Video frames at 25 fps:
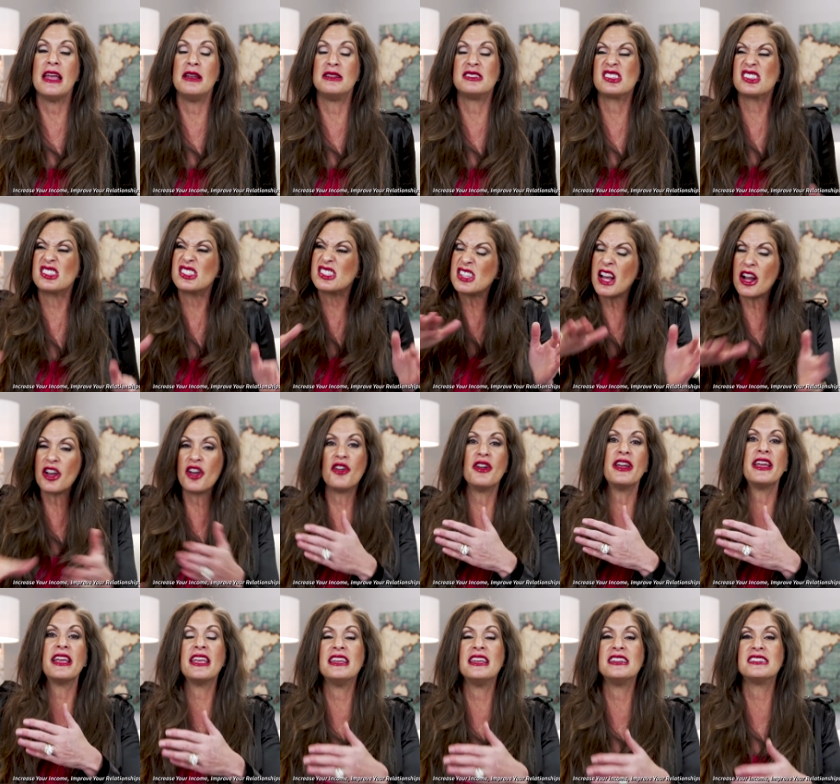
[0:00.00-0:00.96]
and
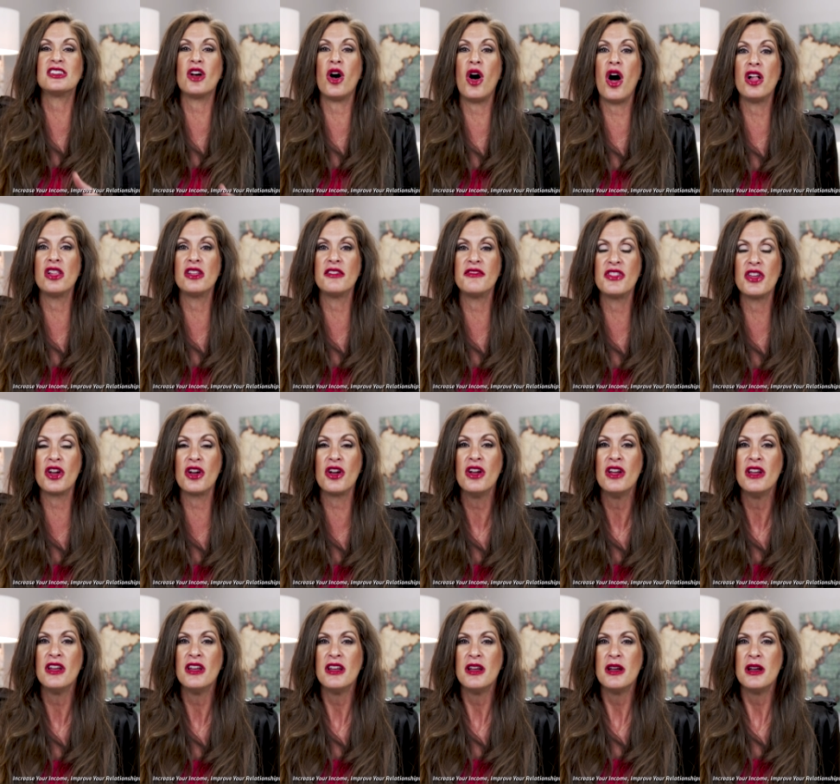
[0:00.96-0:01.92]
suckering into all of their
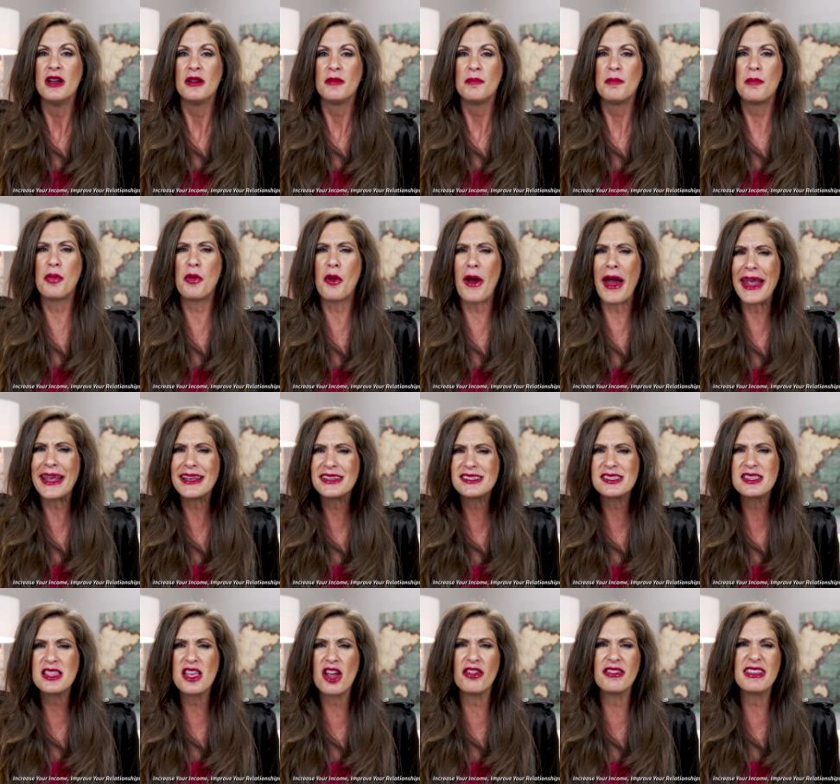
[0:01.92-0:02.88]

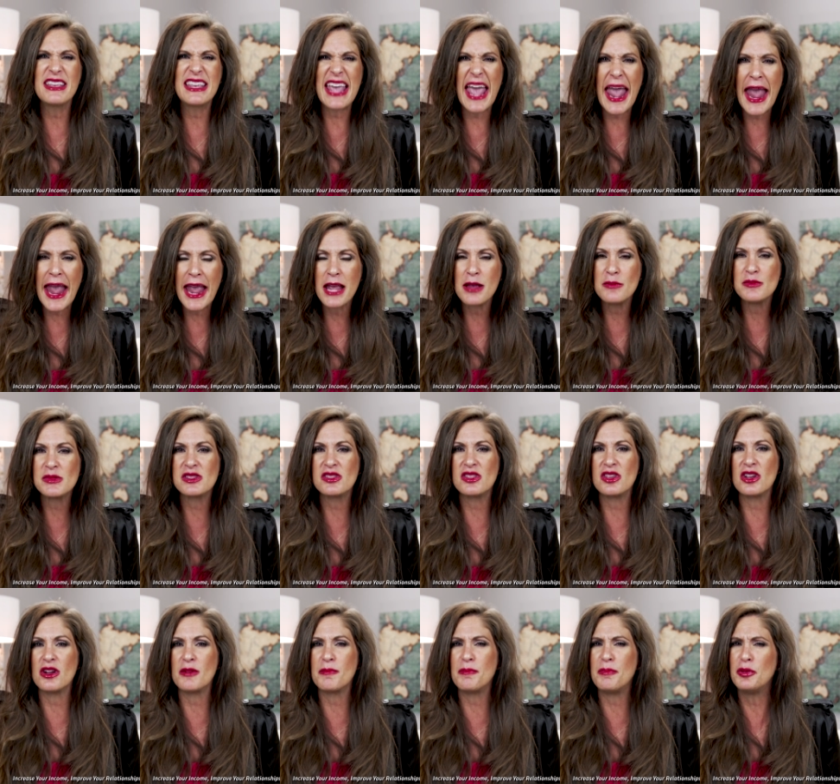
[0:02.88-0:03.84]
pranks, their games,
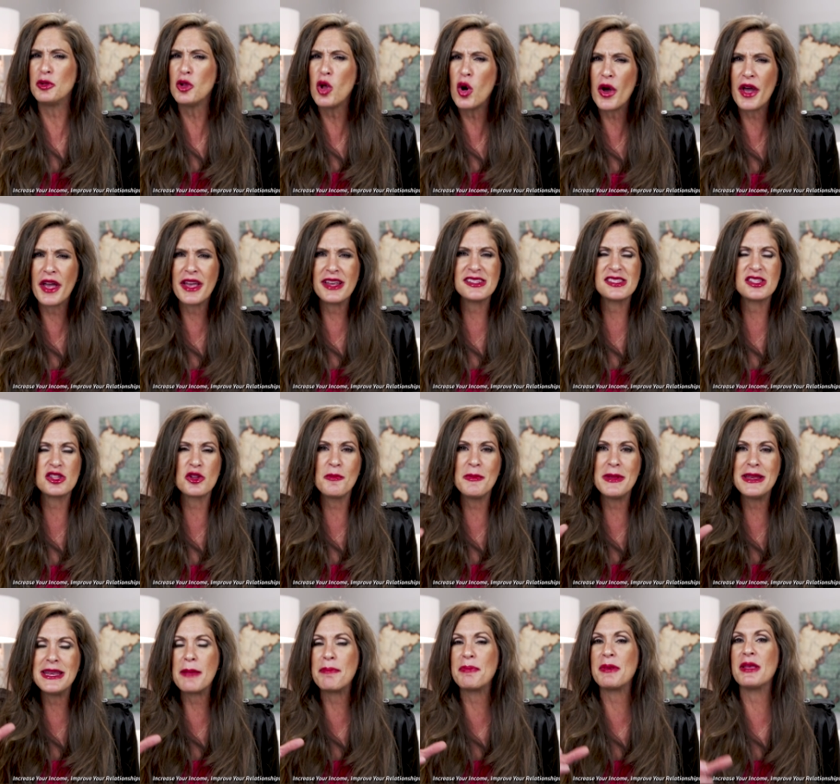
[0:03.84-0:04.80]
their ploys, their
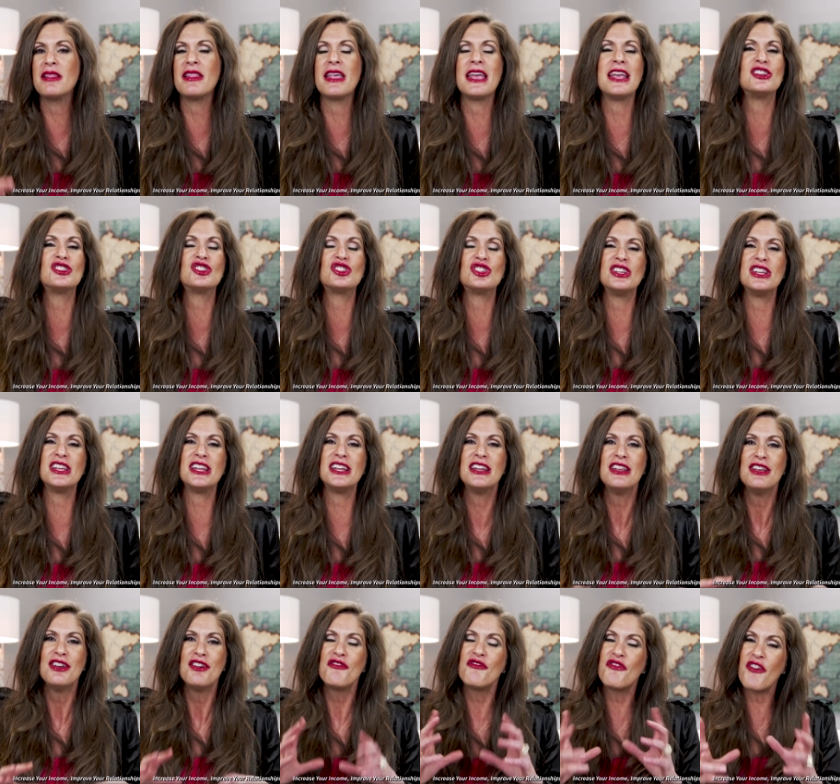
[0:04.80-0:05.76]

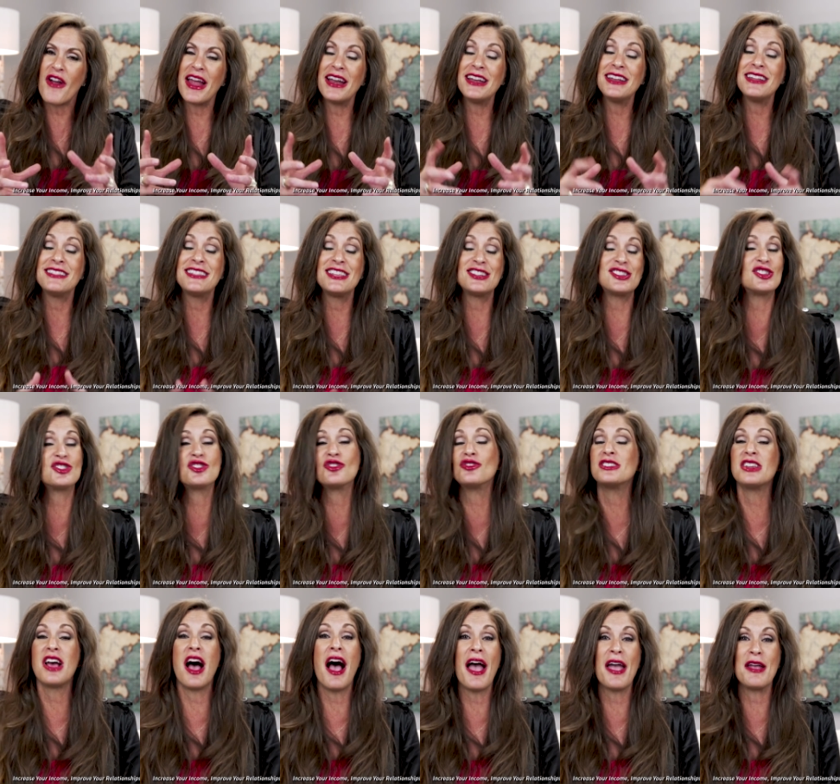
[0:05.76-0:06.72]
manipulation. Friend, this is
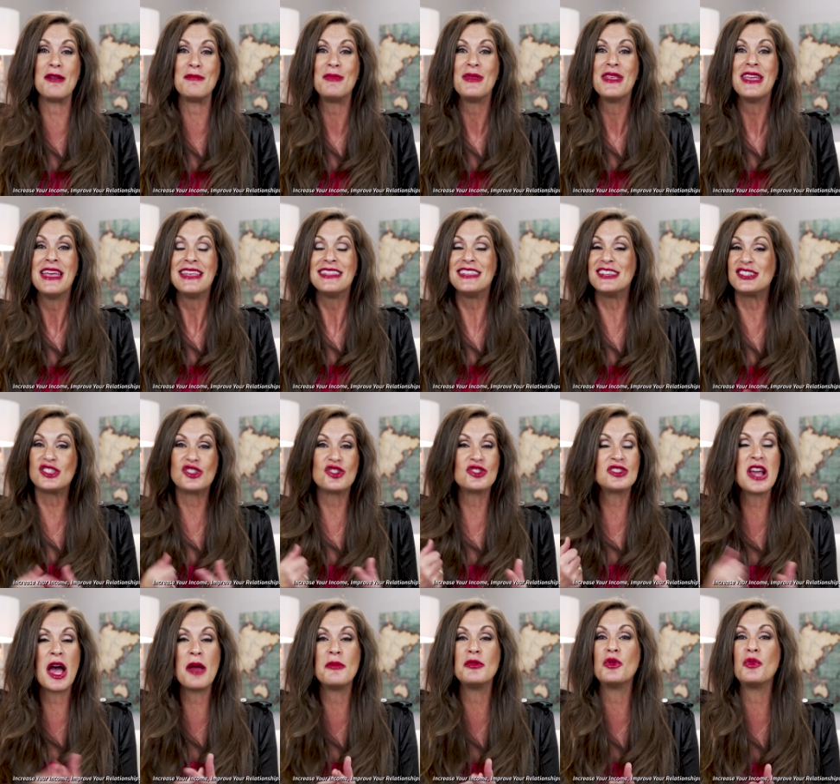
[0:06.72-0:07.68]
your time. This is
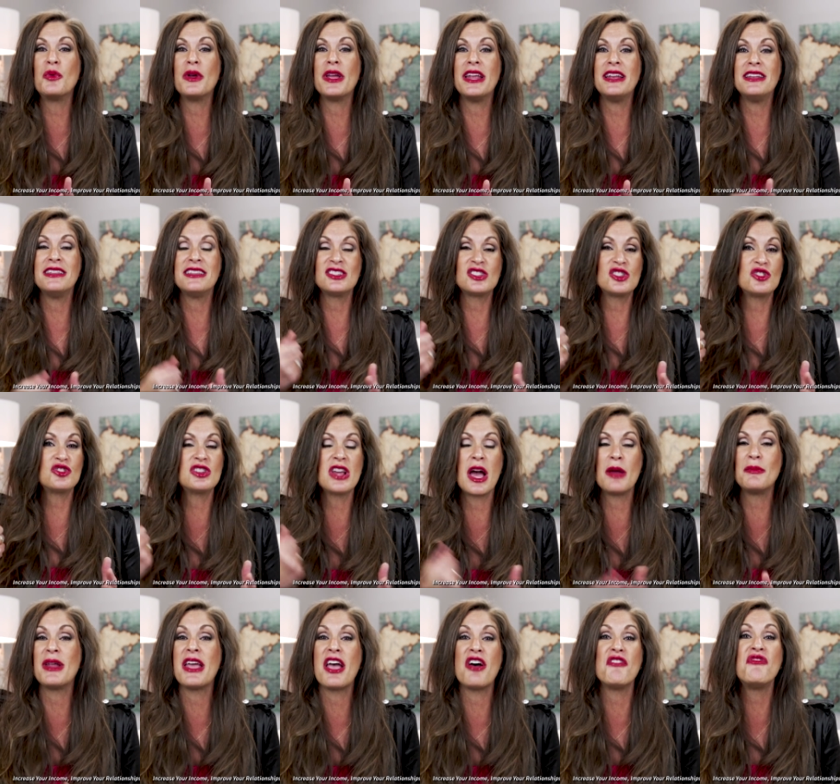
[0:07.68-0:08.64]
your time to win. This is your
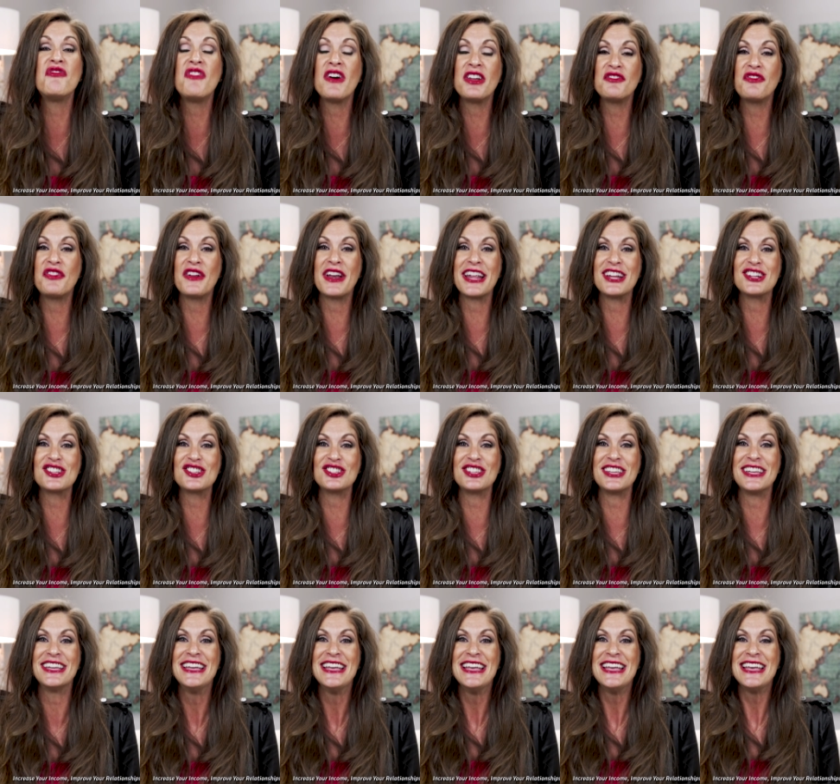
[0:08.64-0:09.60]
time to have fun
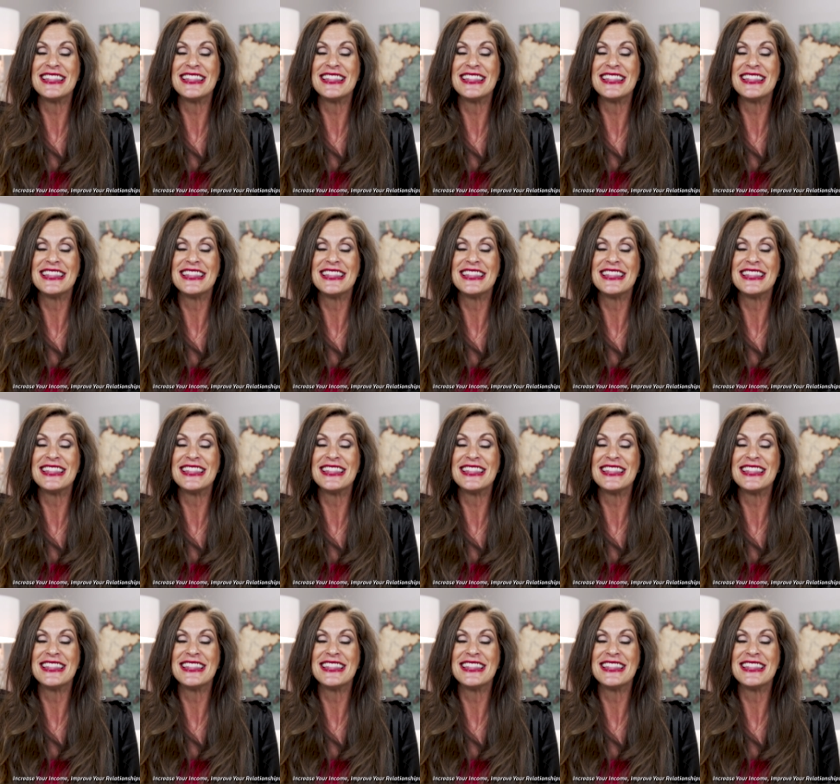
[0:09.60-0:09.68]
financially.